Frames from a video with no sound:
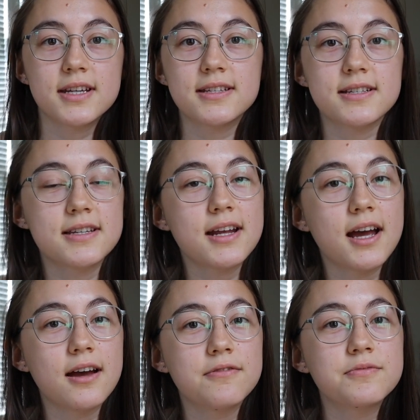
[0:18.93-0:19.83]
it doesn't
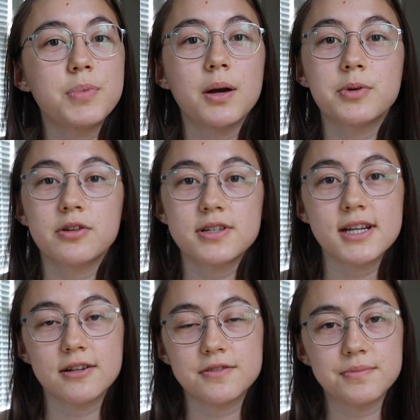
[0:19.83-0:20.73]
have popular
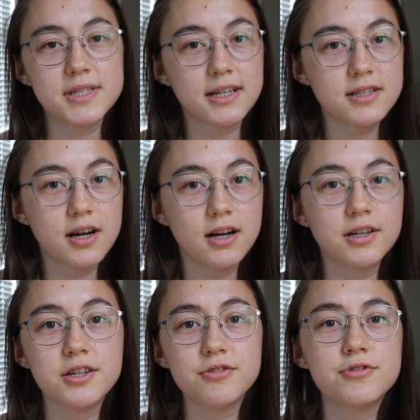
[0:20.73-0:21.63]
sounds from TikTok,
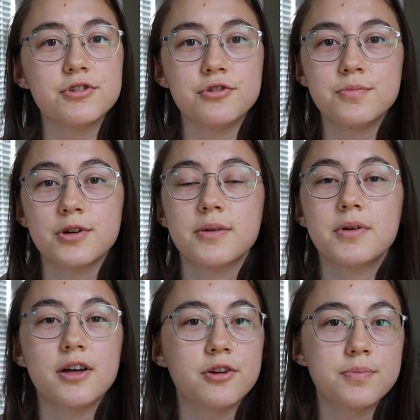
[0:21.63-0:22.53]
YouTube, or
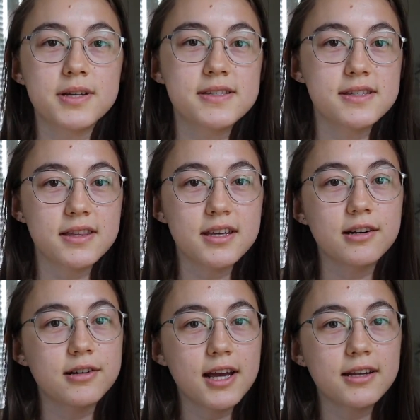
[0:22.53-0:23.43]
other places on the
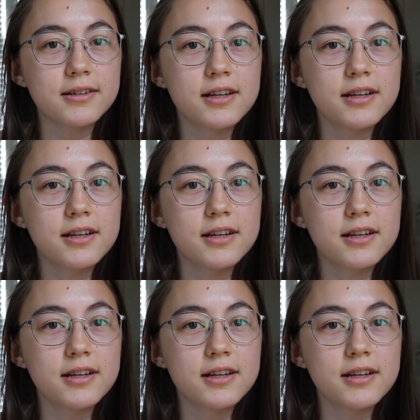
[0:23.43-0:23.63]
internet.